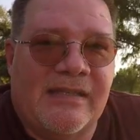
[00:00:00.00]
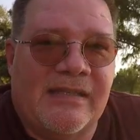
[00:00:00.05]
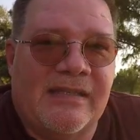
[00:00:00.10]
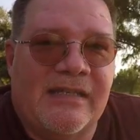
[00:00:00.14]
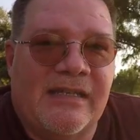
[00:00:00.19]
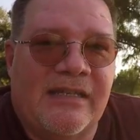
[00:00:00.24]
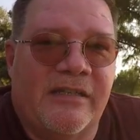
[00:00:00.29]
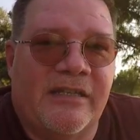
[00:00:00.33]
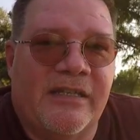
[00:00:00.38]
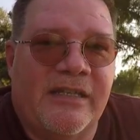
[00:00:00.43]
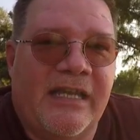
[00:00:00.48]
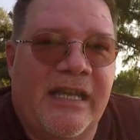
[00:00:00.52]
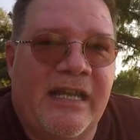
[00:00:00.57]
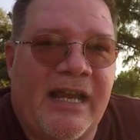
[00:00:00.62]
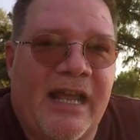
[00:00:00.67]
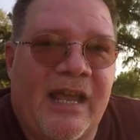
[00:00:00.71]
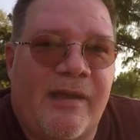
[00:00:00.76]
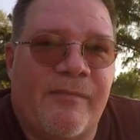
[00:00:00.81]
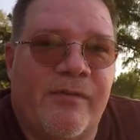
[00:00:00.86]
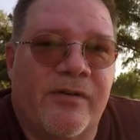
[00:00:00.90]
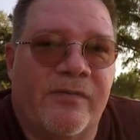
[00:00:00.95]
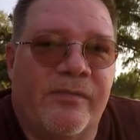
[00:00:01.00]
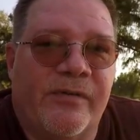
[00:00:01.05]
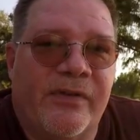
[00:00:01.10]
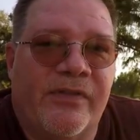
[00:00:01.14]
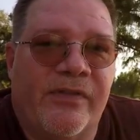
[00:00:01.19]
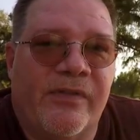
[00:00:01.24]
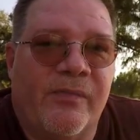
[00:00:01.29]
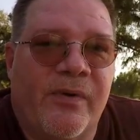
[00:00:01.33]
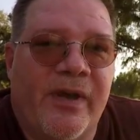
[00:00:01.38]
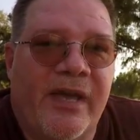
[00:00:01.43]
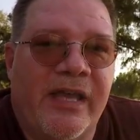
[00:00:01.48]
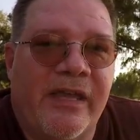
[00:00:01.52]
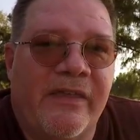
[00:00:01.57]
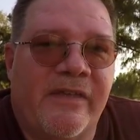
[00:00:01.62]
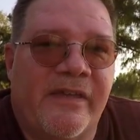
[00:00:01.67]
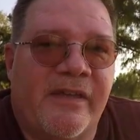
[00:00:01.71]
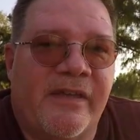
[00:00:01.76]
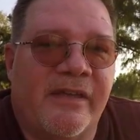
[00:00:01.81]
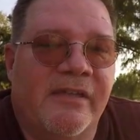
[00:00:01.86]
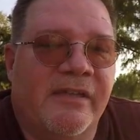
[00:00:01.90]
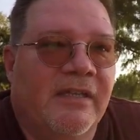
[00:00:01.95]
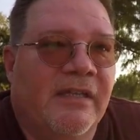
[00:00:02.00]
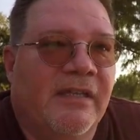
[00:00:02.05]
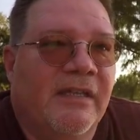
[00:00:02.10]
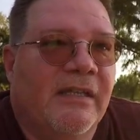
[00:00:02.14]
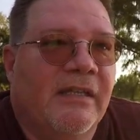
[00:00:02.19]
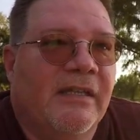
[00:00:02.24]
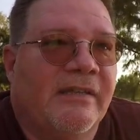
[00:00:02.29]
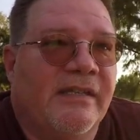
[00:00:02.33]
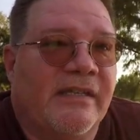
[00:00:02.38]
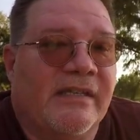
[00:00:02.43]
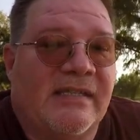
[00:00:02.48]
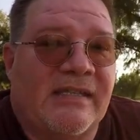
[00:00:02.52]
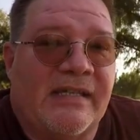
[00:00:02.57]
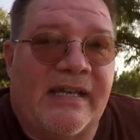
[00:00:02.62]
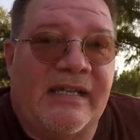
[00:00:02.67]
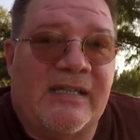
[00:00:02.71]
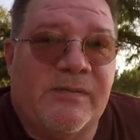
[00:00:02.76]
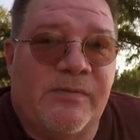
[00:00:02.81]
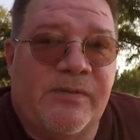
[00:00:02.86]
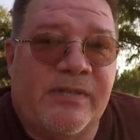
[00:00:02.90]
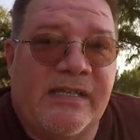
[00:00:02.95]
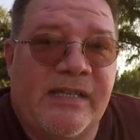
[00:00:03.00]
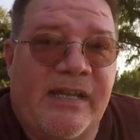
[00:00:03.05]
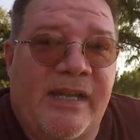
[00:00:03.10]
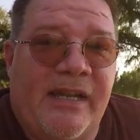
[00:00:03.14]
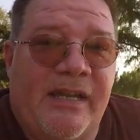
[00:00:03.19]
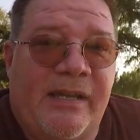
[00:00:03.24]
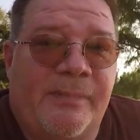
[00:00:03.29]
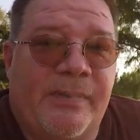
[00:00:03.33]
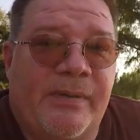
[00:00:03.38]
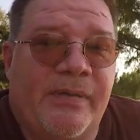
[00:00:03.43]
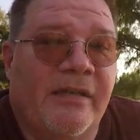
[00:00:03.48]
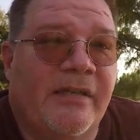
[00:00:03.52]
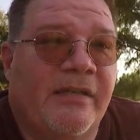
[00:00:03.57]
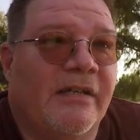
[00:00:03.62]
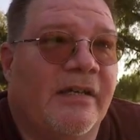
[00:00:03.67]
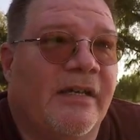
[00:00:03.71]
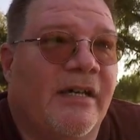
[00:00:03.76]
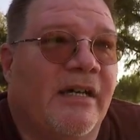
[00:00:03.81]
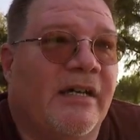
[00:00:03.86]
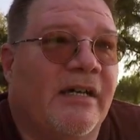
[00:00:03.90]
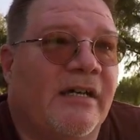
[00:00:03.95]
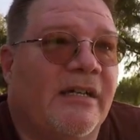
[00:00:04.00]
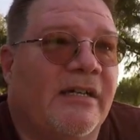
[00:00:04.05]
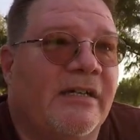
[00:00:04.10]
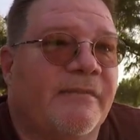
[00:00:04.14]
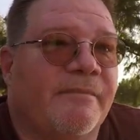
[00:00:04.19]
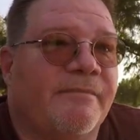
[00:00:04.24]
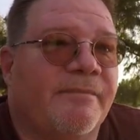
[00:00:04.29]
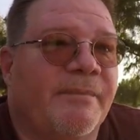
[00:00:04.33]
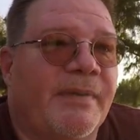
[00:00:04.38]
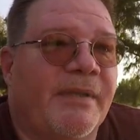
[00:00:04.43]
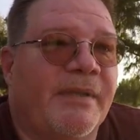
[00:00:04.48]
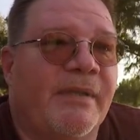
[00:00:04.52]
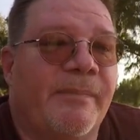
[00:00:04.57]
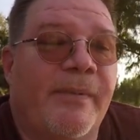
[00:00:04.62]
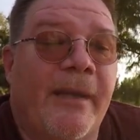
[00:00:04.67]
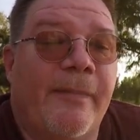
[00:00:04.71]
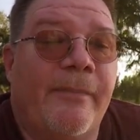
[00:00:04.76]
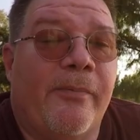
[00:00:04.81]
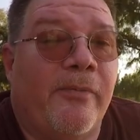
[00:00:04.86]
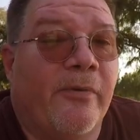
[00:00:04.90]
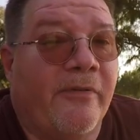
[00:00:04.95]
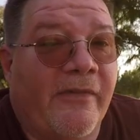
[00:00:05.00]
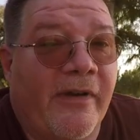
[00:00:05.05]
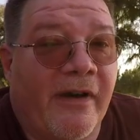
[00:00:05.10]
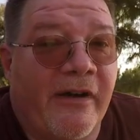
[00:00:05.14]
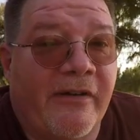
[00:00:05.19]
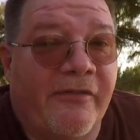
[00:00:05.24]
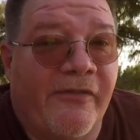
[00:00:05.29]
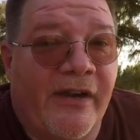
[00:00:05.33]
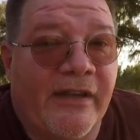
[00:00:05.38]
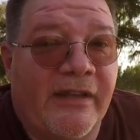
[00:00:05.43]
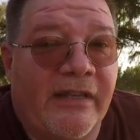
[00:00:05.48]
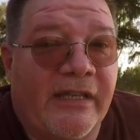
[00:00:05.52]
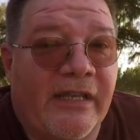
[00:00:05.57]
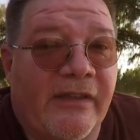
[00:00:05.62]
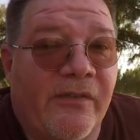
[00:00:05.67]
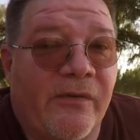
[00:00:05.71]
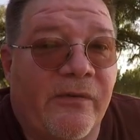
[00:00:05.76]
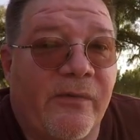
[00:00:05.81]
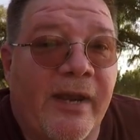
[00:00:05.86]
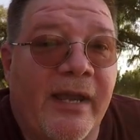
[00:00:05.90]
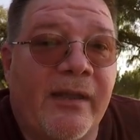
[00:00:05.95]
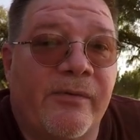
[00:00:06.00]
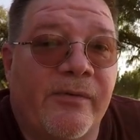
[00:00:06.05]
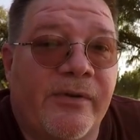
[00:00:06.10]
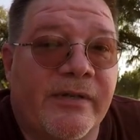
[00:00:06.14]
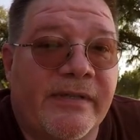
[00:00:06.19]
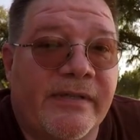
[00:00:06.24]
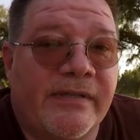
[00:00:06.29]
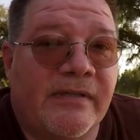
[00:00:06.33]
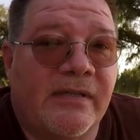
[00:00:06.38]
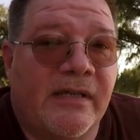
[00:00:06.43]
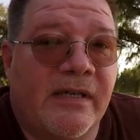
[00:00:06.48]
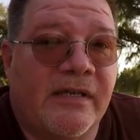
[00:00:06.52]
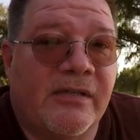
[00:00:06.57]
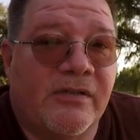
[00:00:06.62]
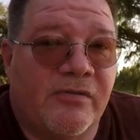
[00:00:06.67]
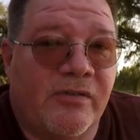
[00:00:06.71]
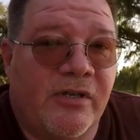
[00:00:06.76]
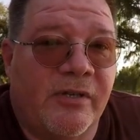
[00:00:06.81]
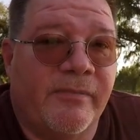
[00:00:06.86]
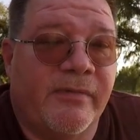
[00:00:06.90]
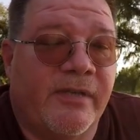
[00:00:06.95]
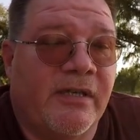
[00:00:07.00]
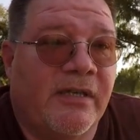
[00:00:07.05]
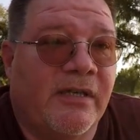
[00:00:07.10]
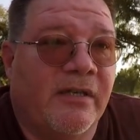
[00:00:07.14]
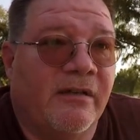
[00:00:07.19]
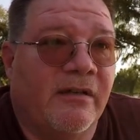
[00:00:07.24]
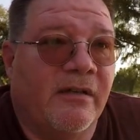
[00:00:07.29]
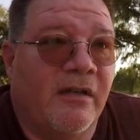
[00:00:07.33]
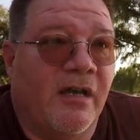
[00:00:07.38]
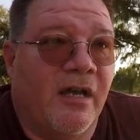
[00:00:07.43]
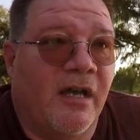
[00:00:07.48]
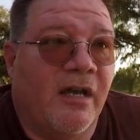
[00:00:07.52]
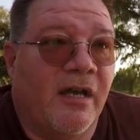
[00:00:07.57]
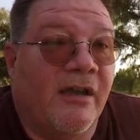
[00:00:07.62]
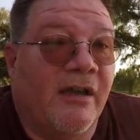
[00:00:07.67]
necessarily enamored with the way the, the sites were set up. Um, but the people were very friendly and the rate was extremely, uh,